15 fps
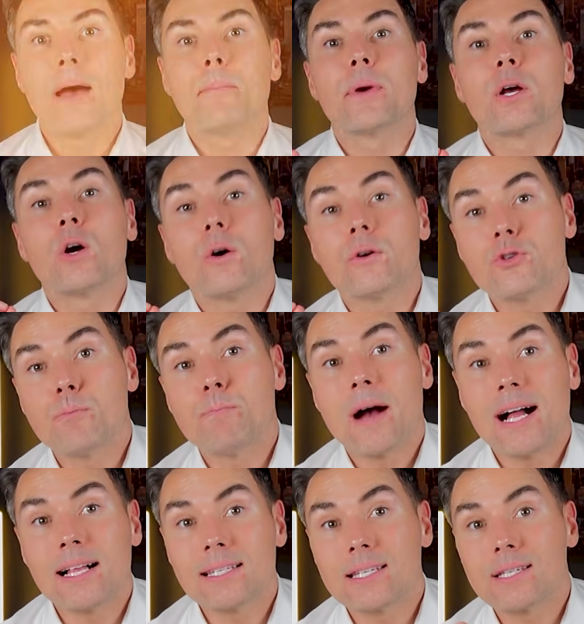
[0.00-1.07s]
And because your
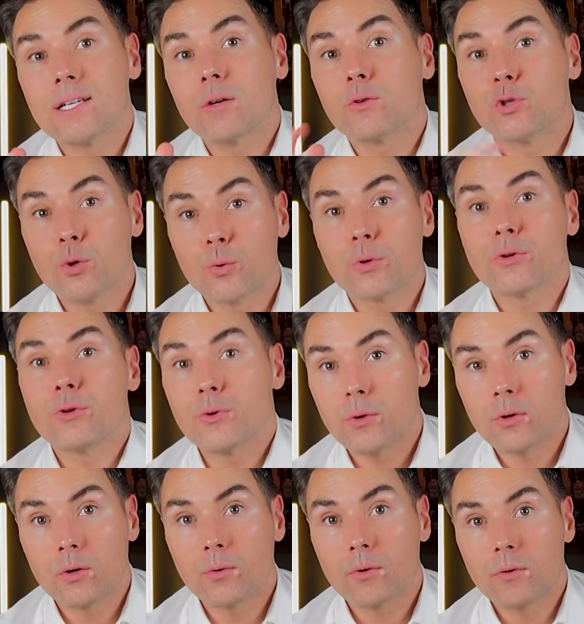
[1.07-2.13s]
balance is now €200
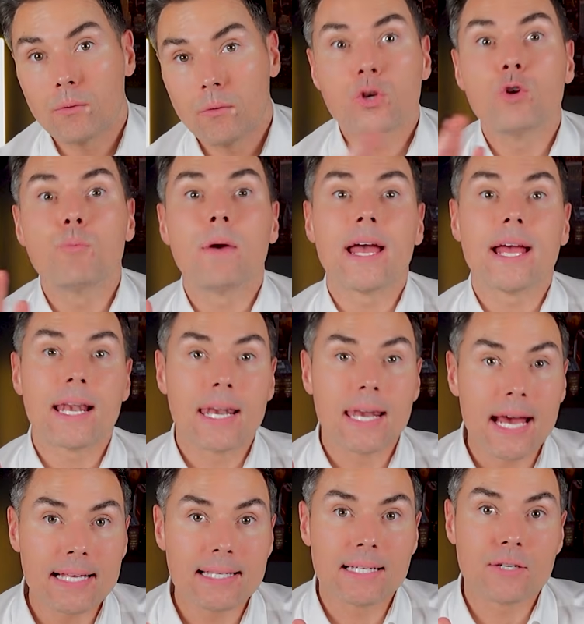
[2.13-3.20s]
lower, you pay
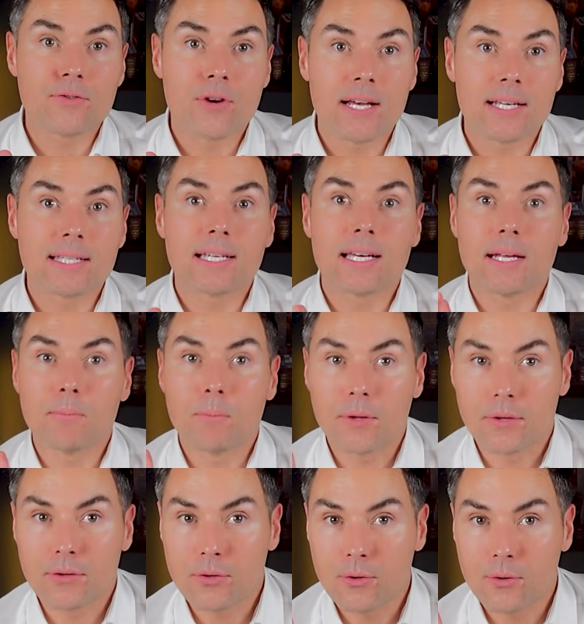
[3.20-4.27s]
less interest in
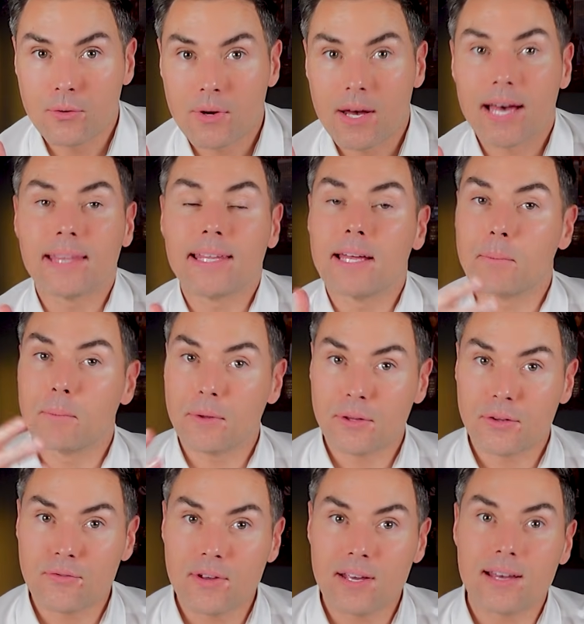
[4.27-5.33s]
month 2, and then in month
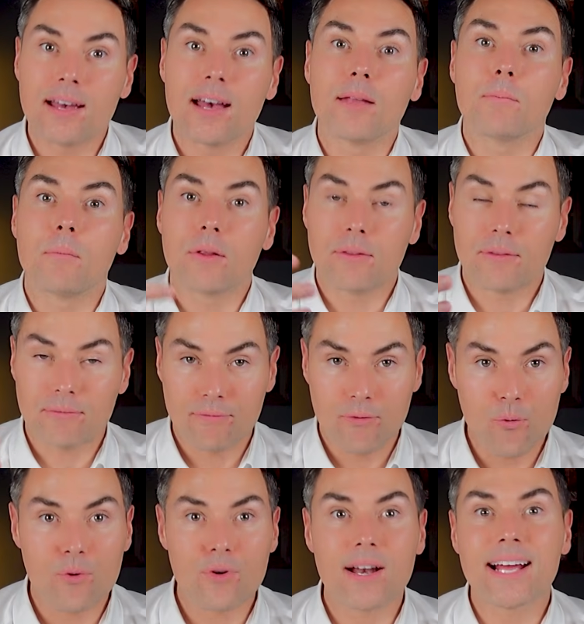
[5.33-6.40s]
3, and month
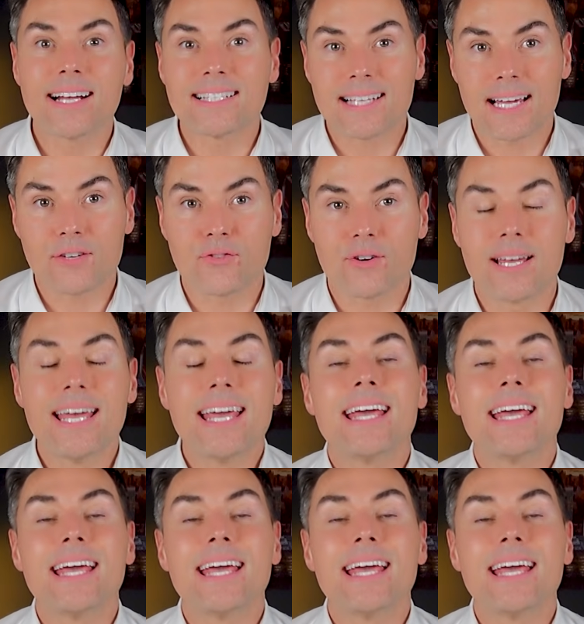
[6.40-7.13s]
4, etc.